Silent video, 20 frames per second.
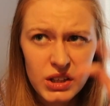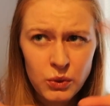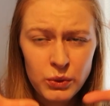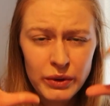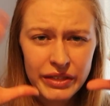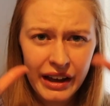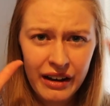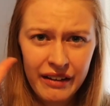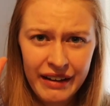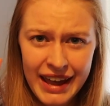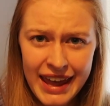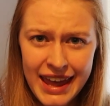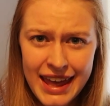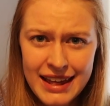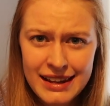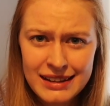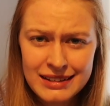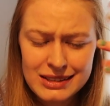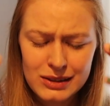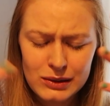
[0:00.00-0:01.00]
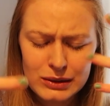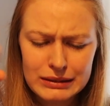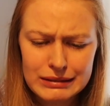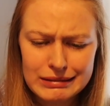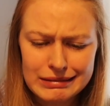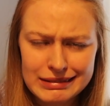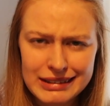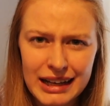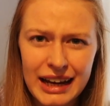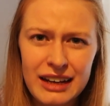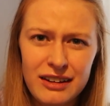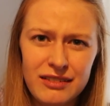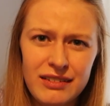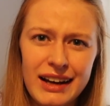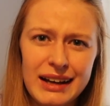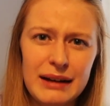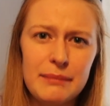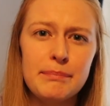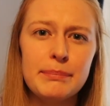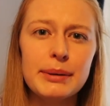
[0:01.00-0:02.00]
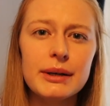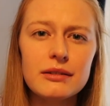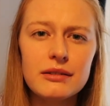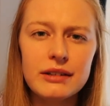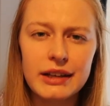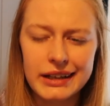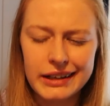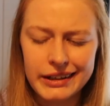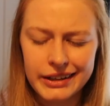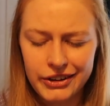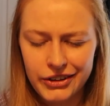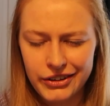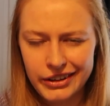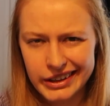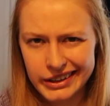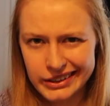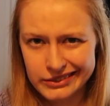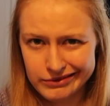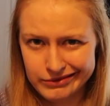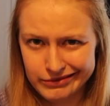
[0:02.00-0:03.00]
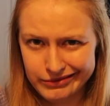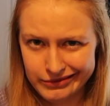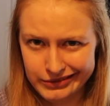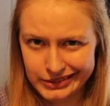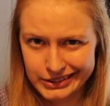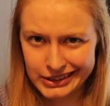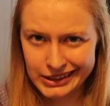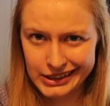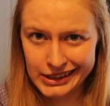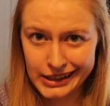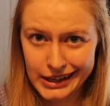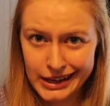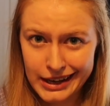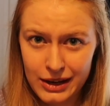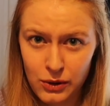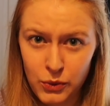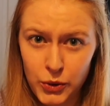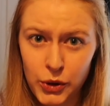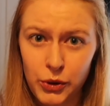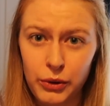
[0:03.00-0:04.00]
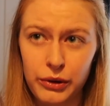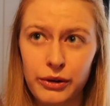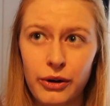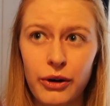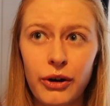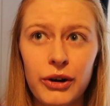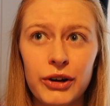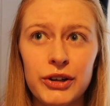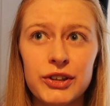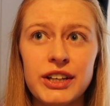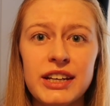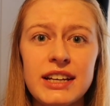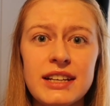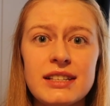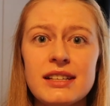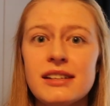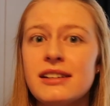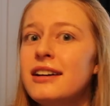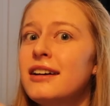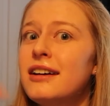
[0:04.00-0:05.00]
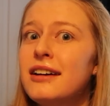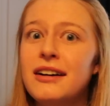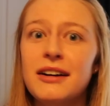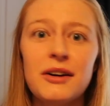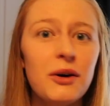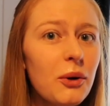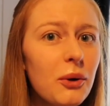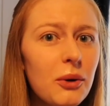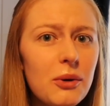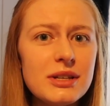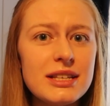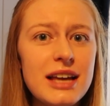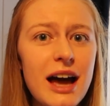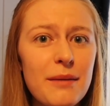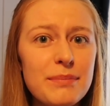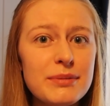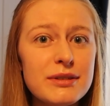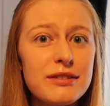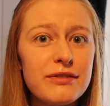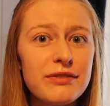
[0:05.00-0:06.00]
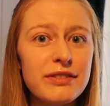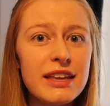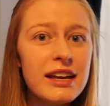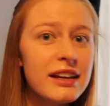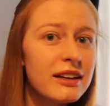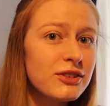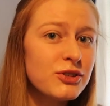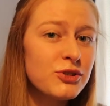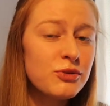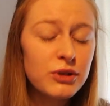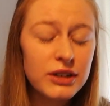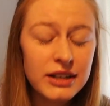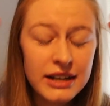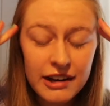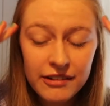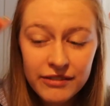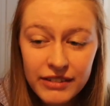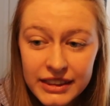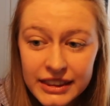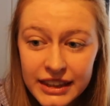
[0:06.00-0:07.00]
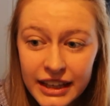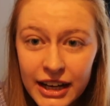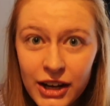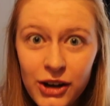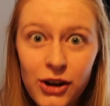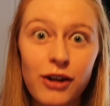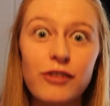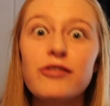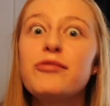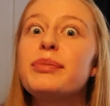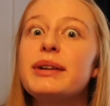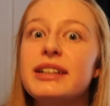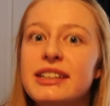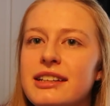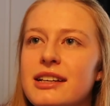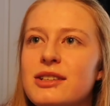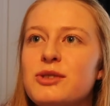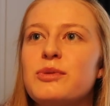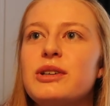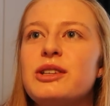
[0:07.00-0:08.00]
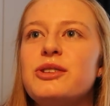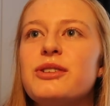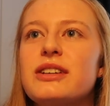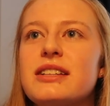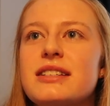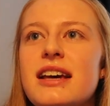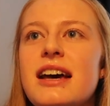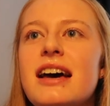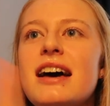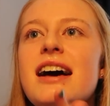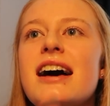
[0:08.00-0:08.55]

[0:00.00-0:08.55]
with our hands, kind of like a building degree. Yeah, work with concrete, all types of things you would never think of, but yes, we do it.